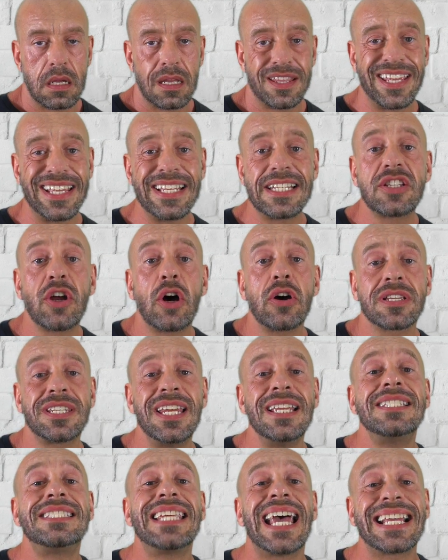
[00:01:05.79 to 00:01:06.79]
These
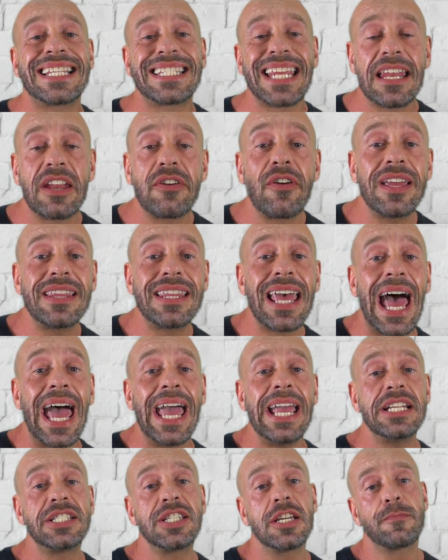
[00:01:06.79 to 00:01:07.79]
toxins accelerate the
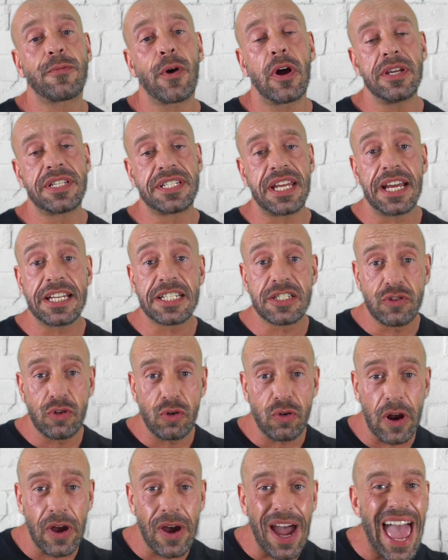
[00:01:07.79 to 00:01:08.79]
aging process
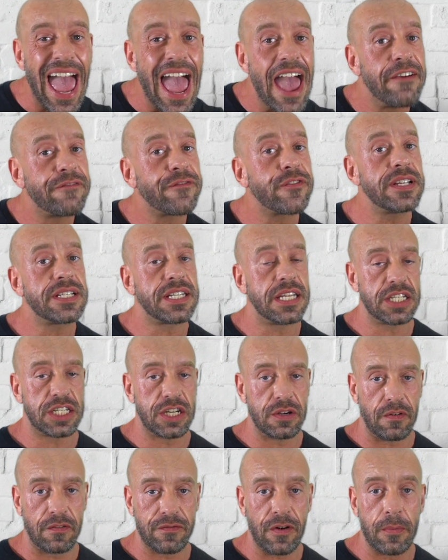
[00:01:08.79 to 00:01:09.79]
throughout every
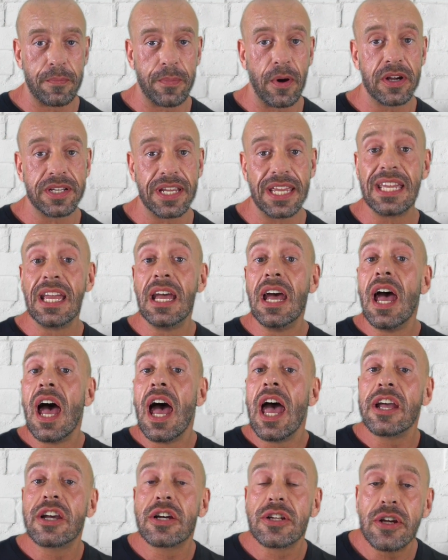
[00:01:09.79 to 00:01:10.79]
tissue of our body,
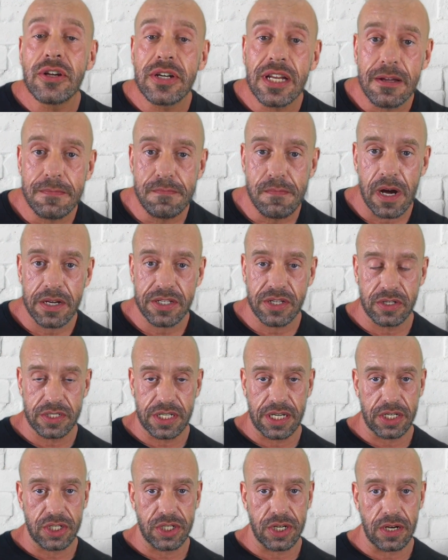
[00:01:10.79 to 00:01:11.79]
including muscle
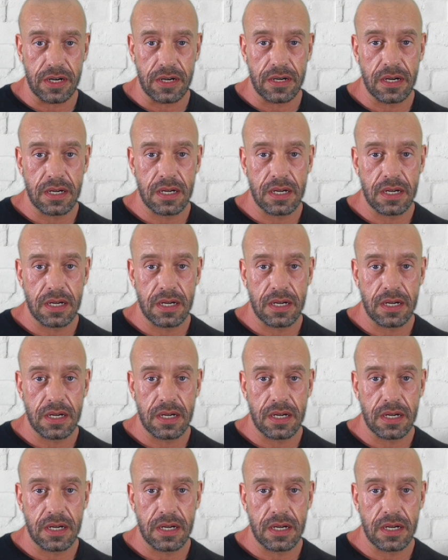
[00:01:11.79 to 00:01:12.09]
tissue.